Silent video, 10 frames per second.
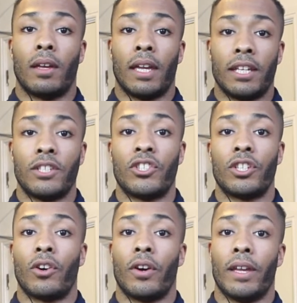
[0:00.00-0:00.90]
injured
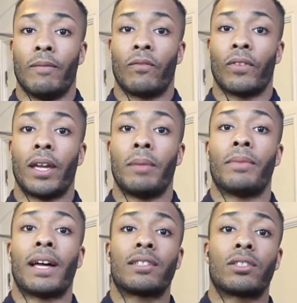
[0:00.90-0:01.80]
or inflamed,
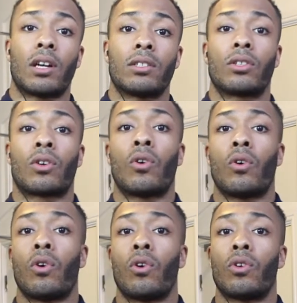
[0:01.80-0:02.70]
that starts to
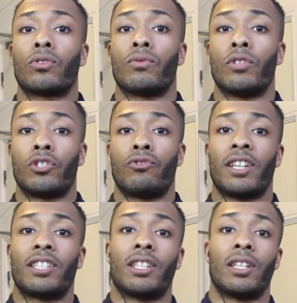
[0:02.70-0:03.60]
cause
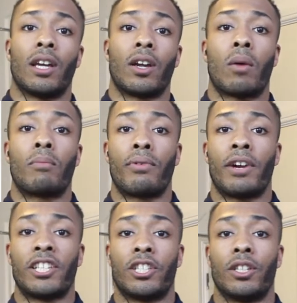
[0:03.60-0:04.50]
restriction and
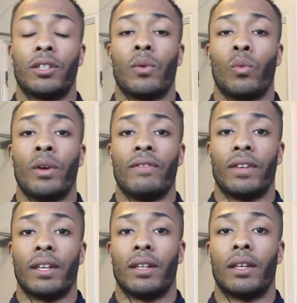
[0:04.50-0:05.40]
compression
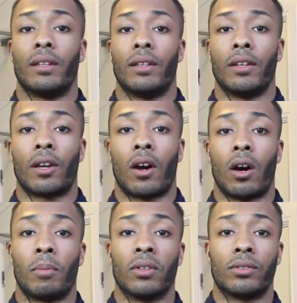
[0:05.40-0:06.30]
within the
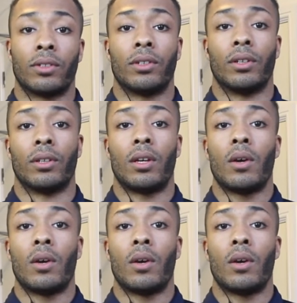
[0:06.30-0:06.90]
carpal tunnel,